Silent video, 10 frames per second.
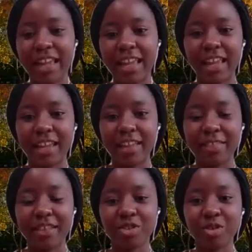And
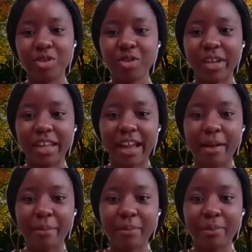there's also an app
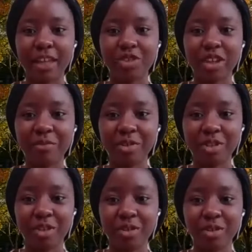that you have to
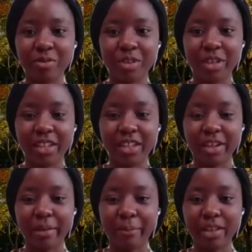download when you get to
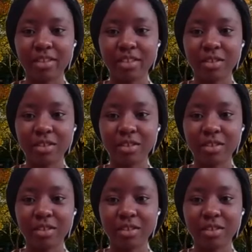campus.